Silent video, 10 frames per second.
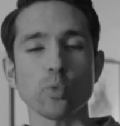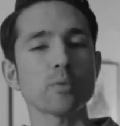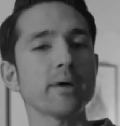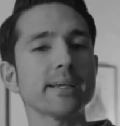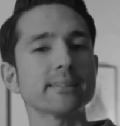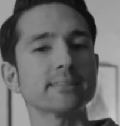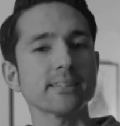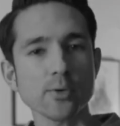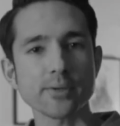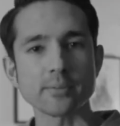One might
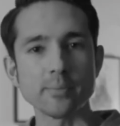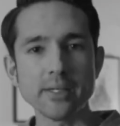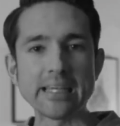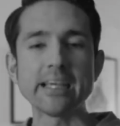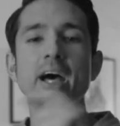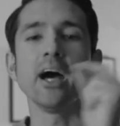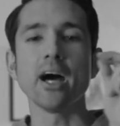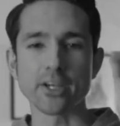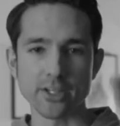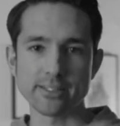consider it to be
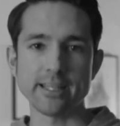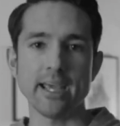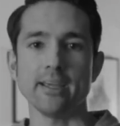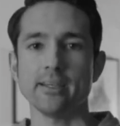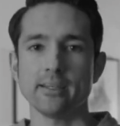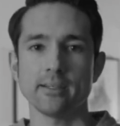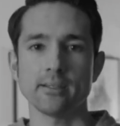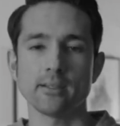a good day.